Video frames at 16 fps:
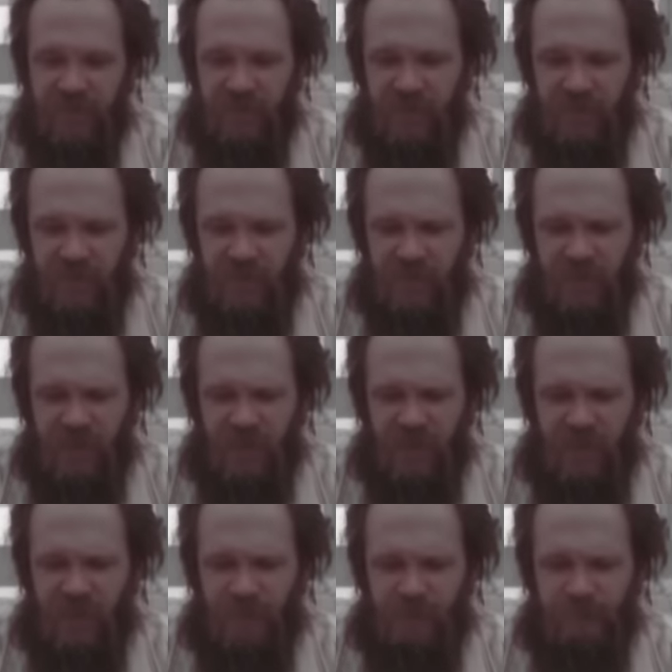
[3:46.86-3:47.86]

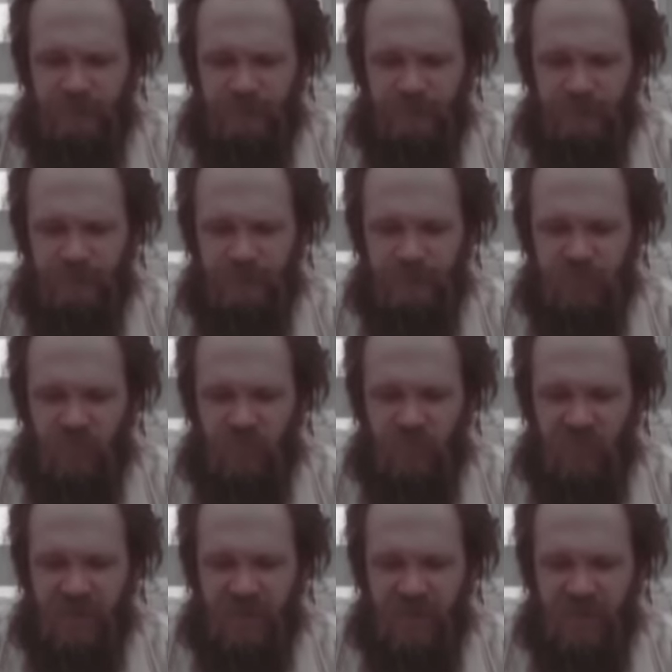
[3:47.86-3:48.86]

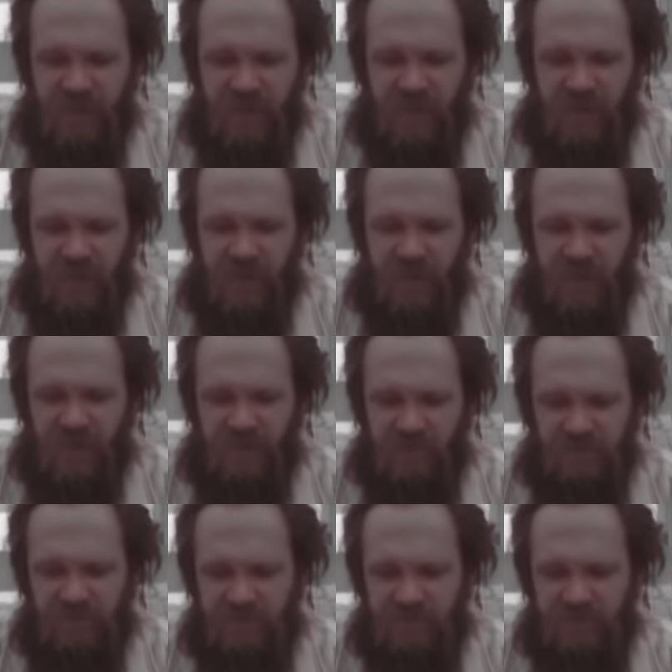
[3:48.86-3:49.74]
(silence)